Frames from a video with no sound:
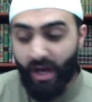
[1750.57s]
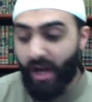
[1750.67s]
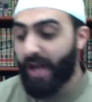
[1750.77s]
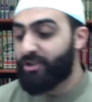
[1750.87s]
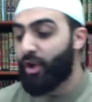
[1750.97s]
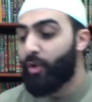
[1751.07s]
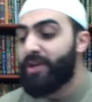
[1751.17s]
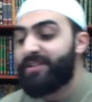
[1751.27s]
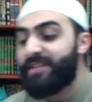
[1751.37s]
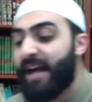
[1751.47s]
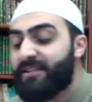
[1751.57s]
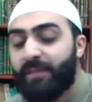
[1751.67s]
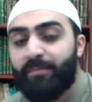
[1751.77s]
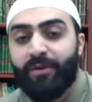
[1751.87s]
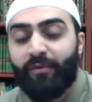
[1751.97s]
And so he stands
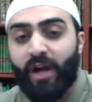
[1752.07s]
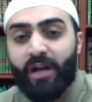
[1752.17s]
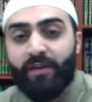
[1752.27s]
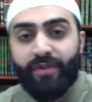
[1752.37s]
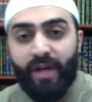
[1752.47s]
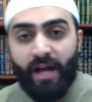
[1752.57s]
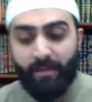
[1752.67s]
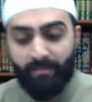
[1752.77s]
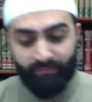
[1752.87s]
up in front of them